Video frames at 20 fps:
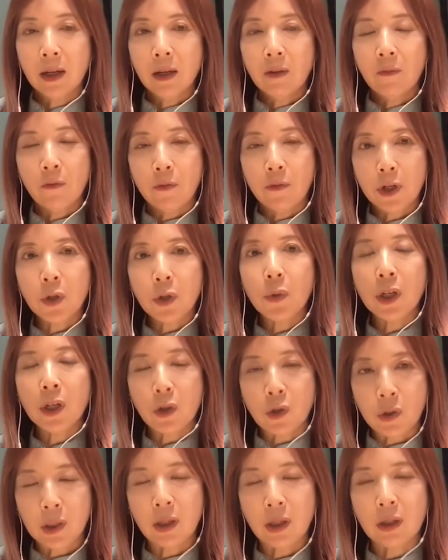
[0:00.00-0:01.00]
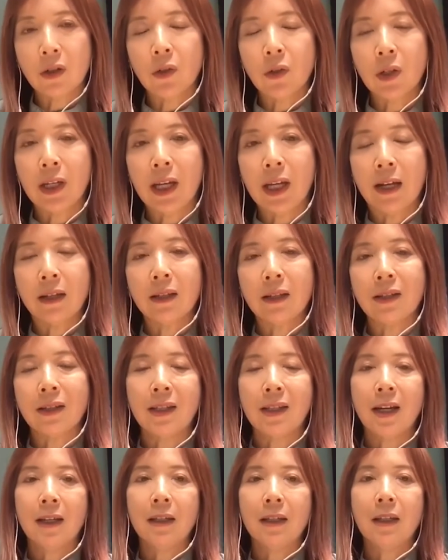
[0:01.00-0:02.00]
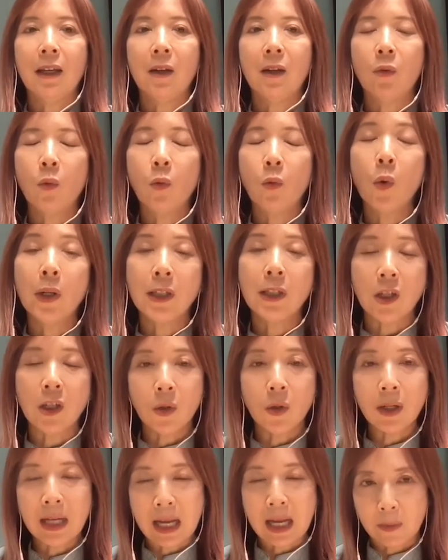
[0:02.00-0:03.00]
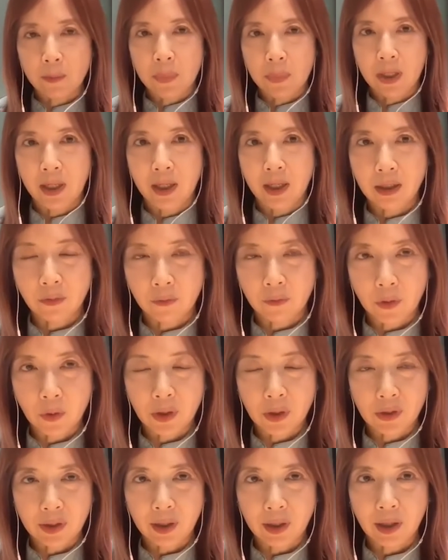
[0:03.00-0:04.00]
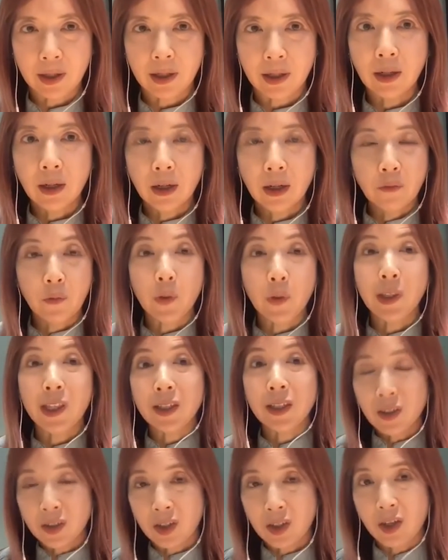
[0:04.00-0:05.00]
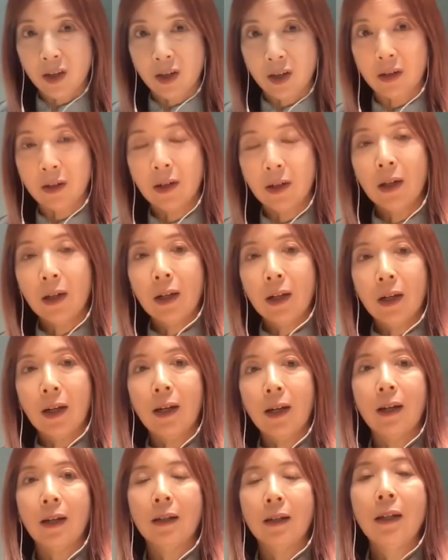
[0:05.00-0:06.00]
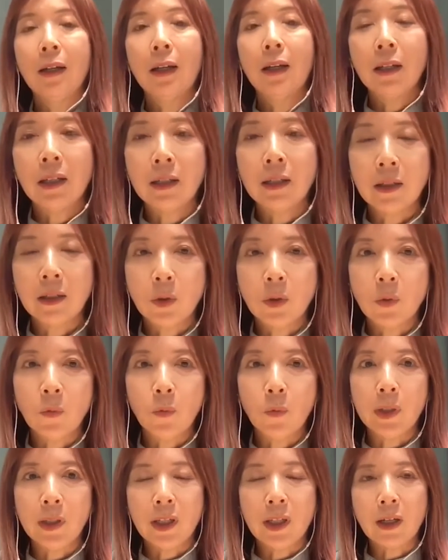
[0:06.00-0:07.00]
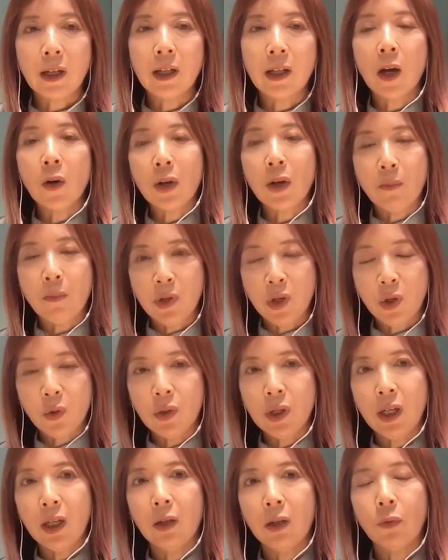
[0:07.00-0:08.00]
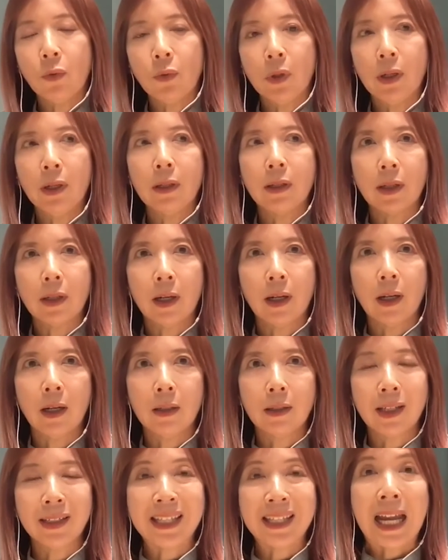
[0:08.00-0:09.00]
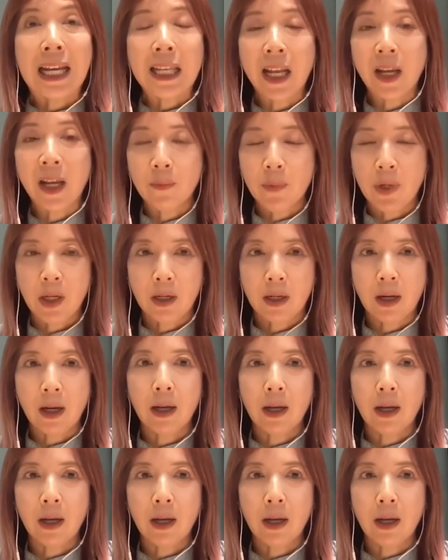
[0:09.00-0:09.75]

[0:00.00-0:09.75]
very critically understanding what your company's focus are for this year. With the cloud computing, with the dynamic